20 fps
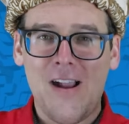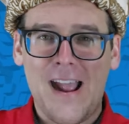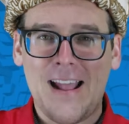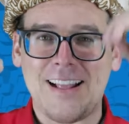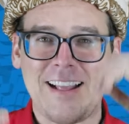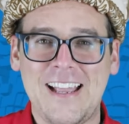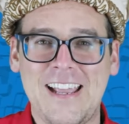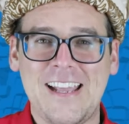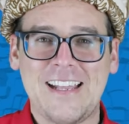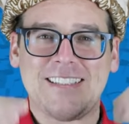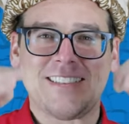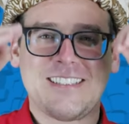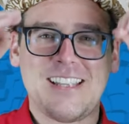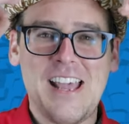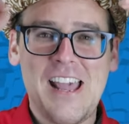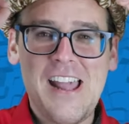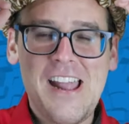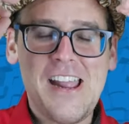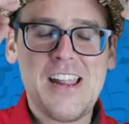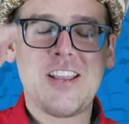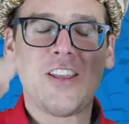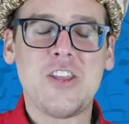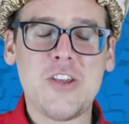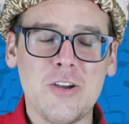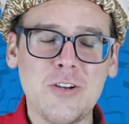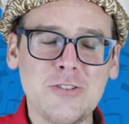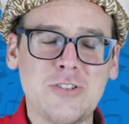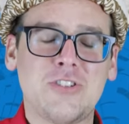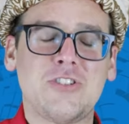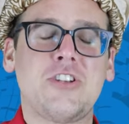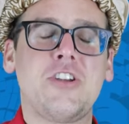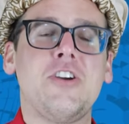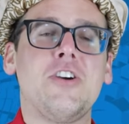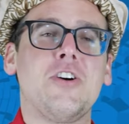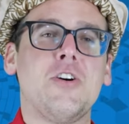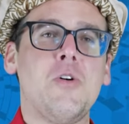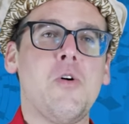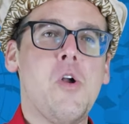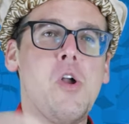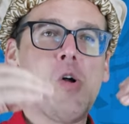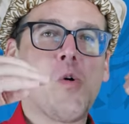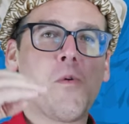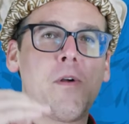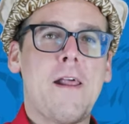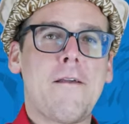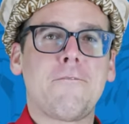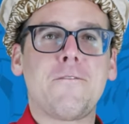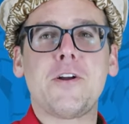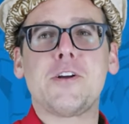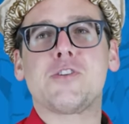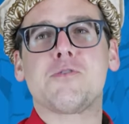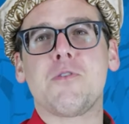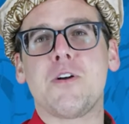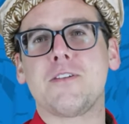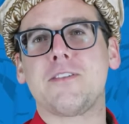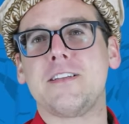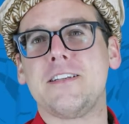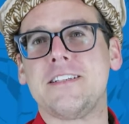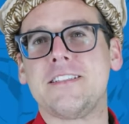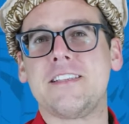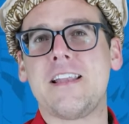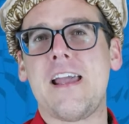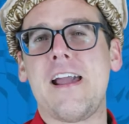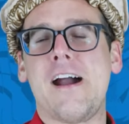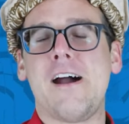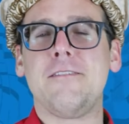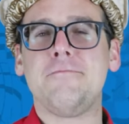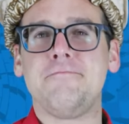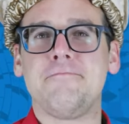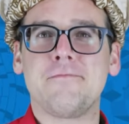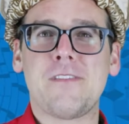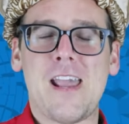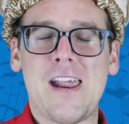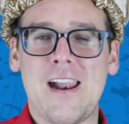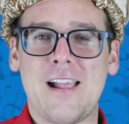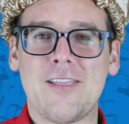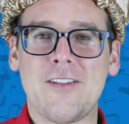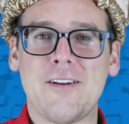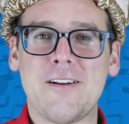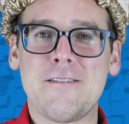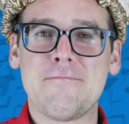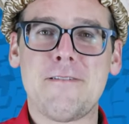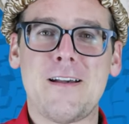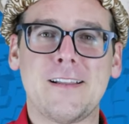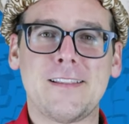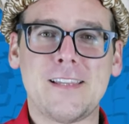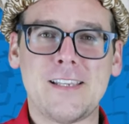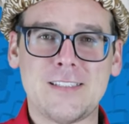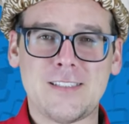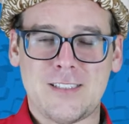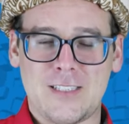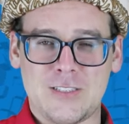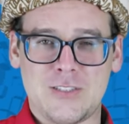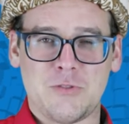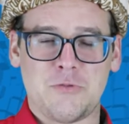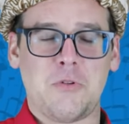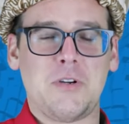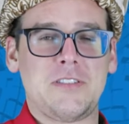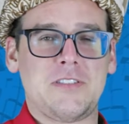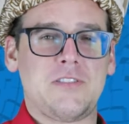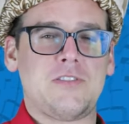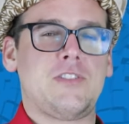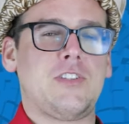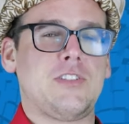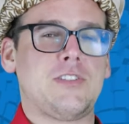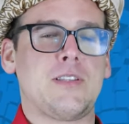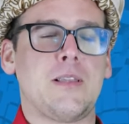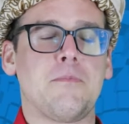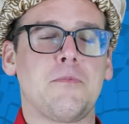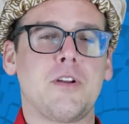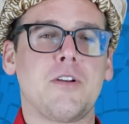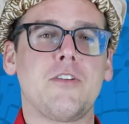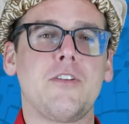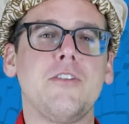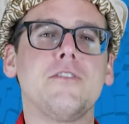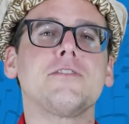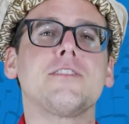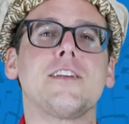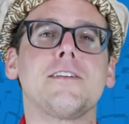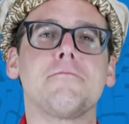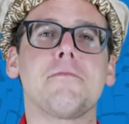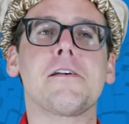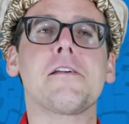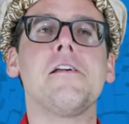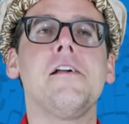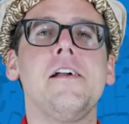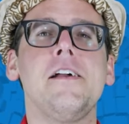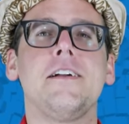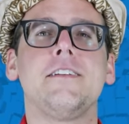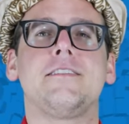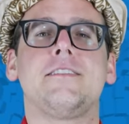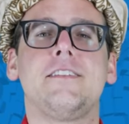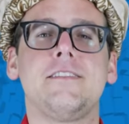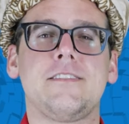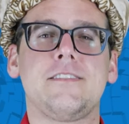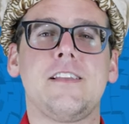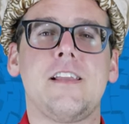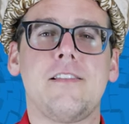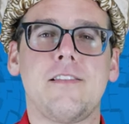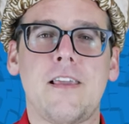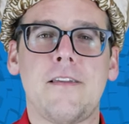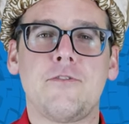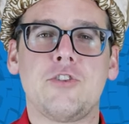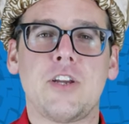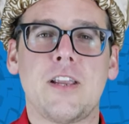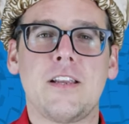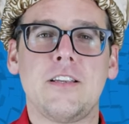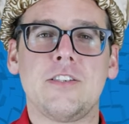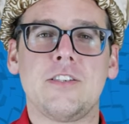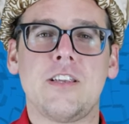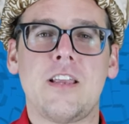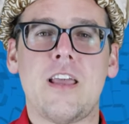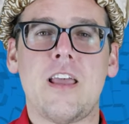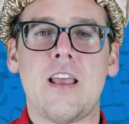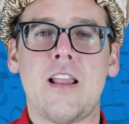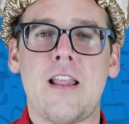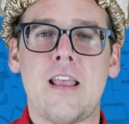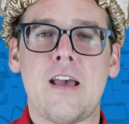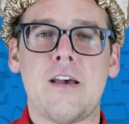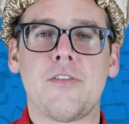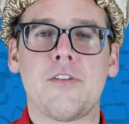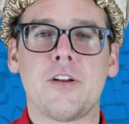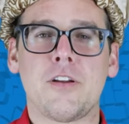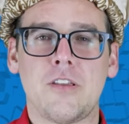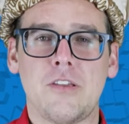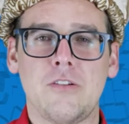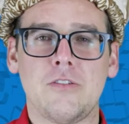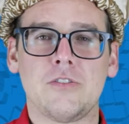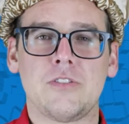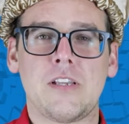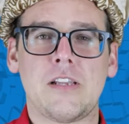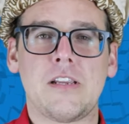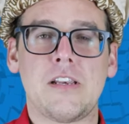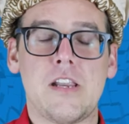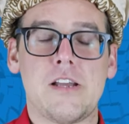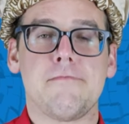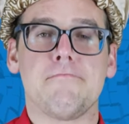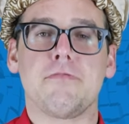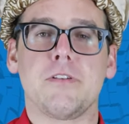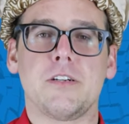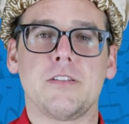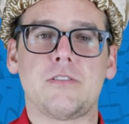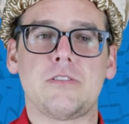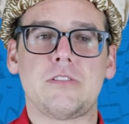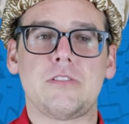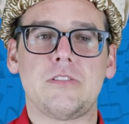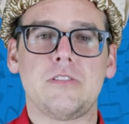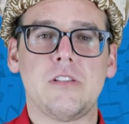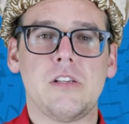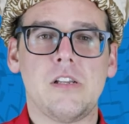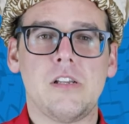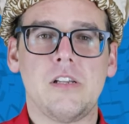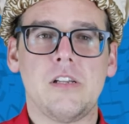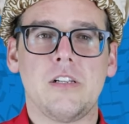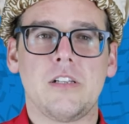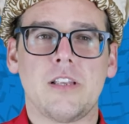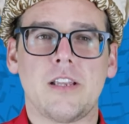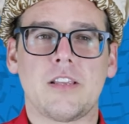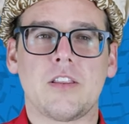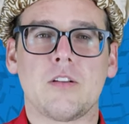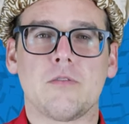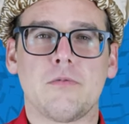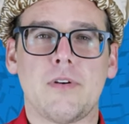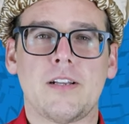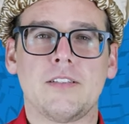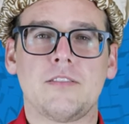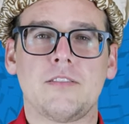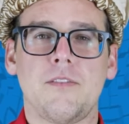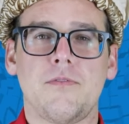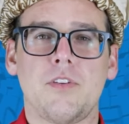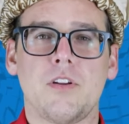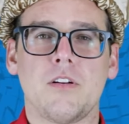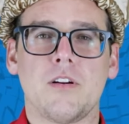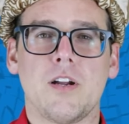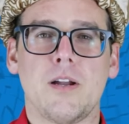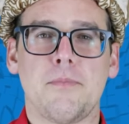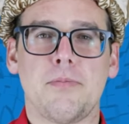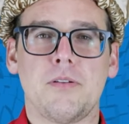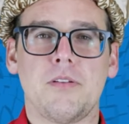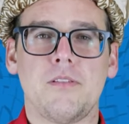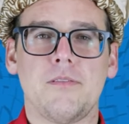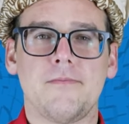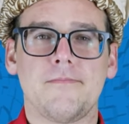or at least used to. When I first wrote this down and I learned about this, this was the system they're using, but since then they've changed it and now they're using numbers, like the rest of Europe.